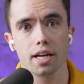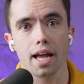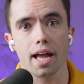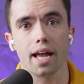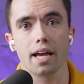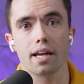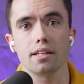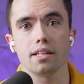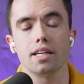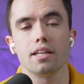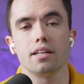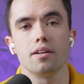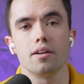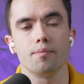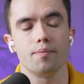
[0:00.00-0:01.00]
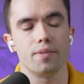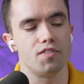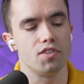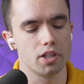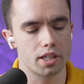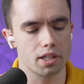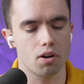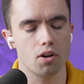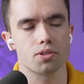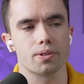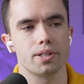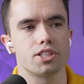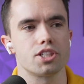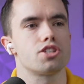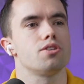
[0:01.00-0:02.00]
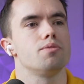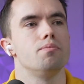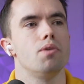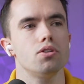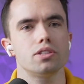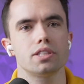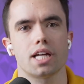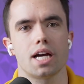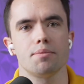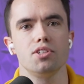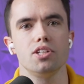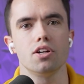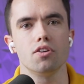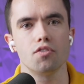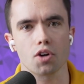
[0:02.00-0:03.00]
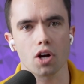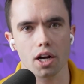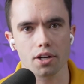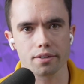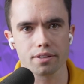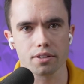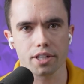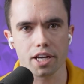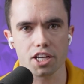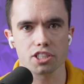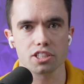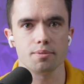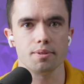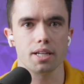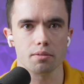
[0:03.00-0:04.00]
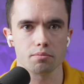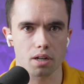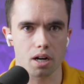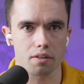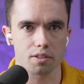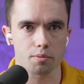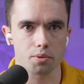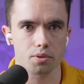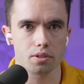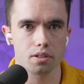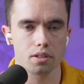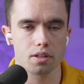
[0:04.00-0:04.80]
And if you look at all the research, most of the time you need over 100 locations to become profitable.